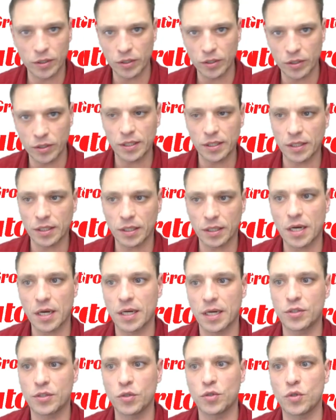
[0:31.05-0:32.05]
You'll see
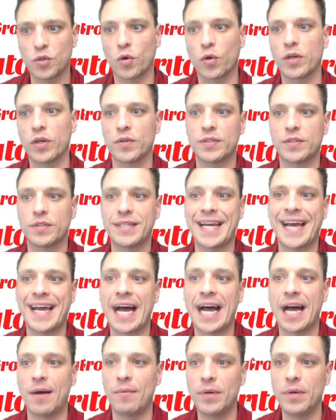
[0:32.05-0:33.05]
the tutorial tab.